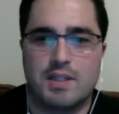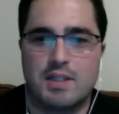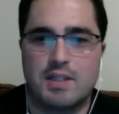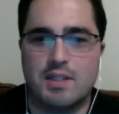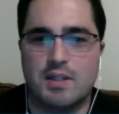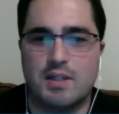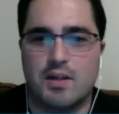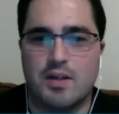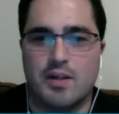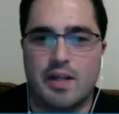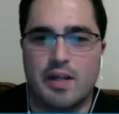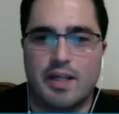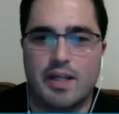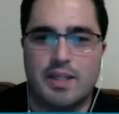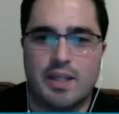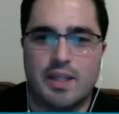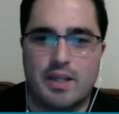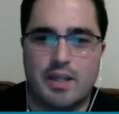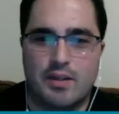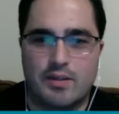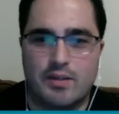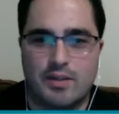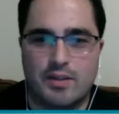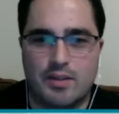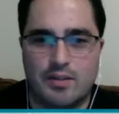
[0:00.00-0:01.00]
know, like
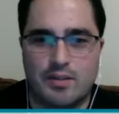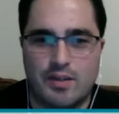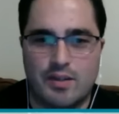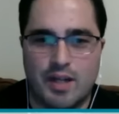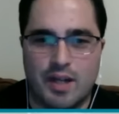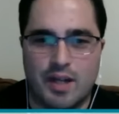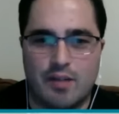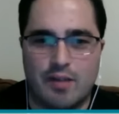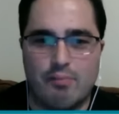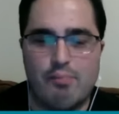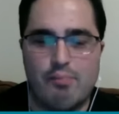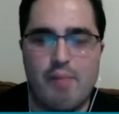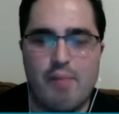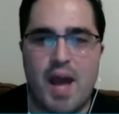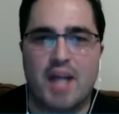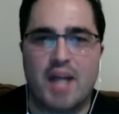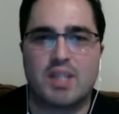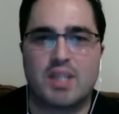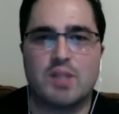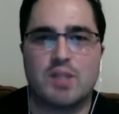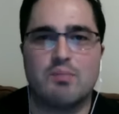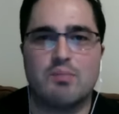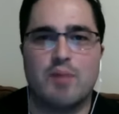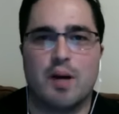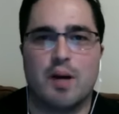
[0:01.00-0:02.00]
they'll they'll kind of match
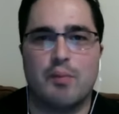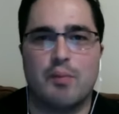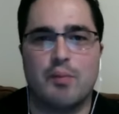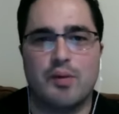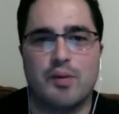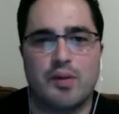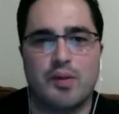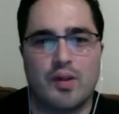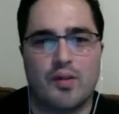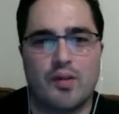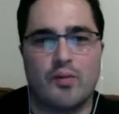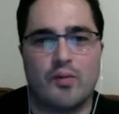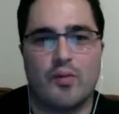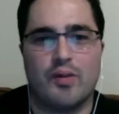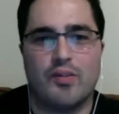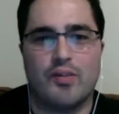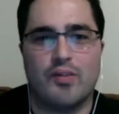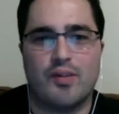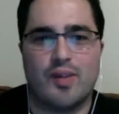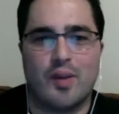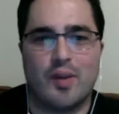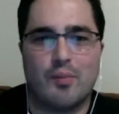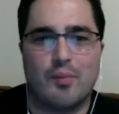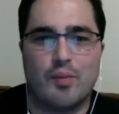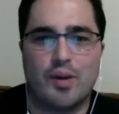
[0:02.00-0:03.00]
them up with other ones
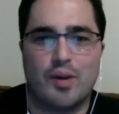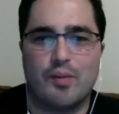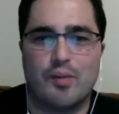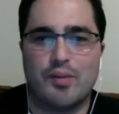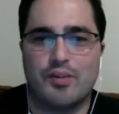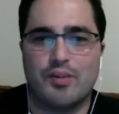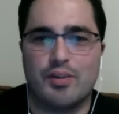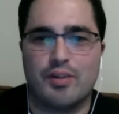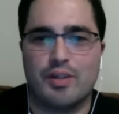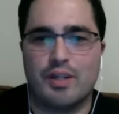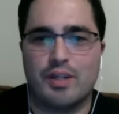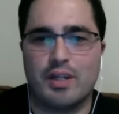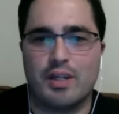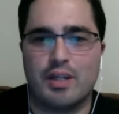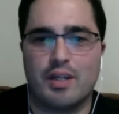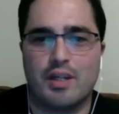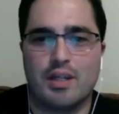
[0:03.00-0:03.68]
that they previously did.